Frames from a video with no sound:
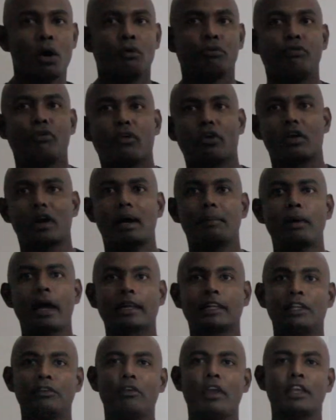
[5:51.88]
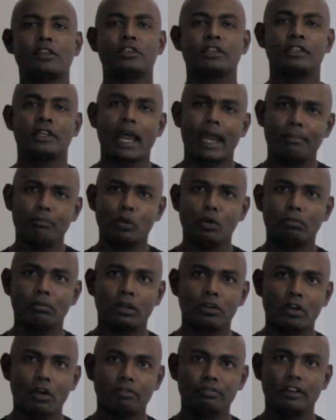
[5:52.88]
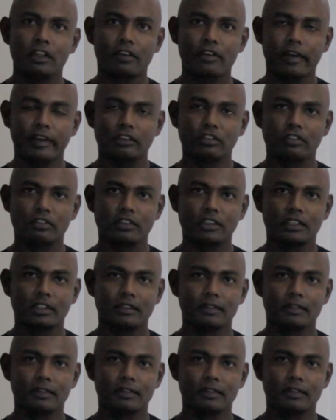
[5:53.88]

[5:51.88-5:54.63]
Forearm activation and movement of the wrist.